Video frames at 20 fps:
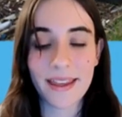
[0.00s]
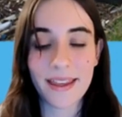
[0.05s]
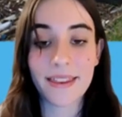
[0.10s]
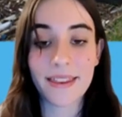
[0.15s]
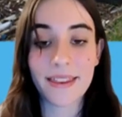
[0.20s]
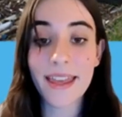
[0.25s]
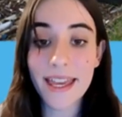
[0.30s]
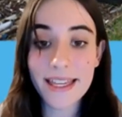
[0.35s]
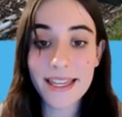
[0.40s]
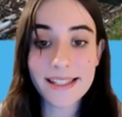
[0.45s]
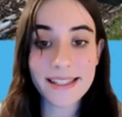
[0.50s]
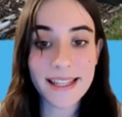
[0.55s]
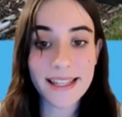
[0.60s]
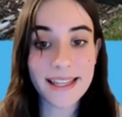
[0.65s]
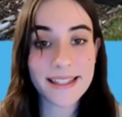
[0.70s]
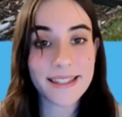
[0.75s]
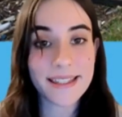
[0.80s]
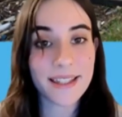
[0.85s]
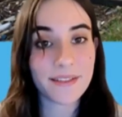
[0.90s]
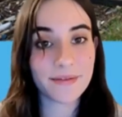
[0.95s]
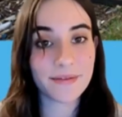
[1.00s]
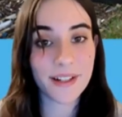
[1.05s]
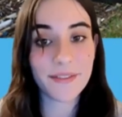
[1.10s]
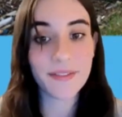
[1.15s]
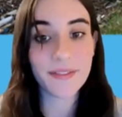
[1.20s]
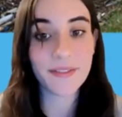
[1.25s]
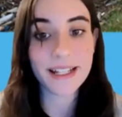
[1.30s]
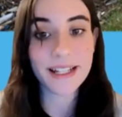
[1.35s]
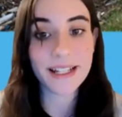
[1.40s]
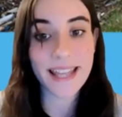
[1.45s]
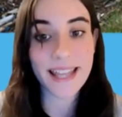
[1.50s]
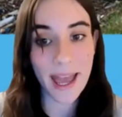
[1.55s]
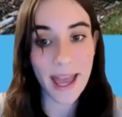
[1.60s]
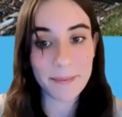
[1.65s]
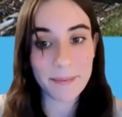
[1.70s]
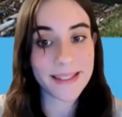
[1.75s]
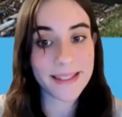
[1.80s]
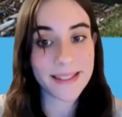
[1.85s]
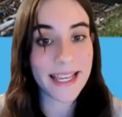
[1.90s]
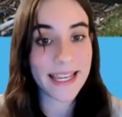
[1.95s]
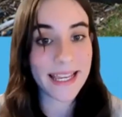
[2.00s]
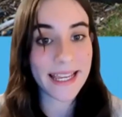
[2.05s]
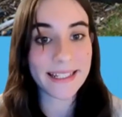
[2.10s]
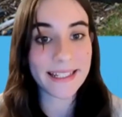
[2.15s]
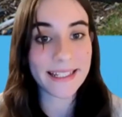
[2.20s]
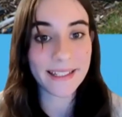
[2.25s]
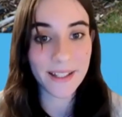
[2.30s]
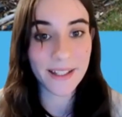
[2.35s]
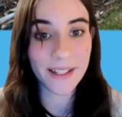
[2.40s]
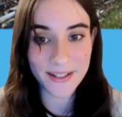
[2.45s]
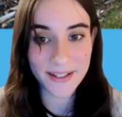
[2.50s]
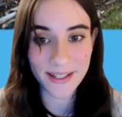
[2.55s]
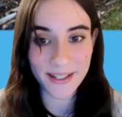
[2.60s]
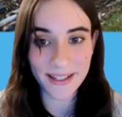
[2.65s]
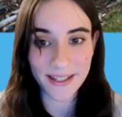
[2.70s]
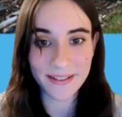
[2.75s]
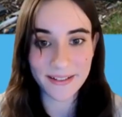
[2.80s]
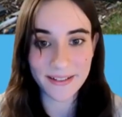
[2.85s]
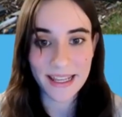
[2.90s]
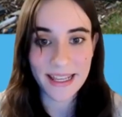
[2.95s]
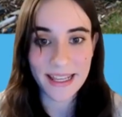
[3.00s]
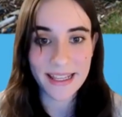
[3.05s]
This is the River Thames in London.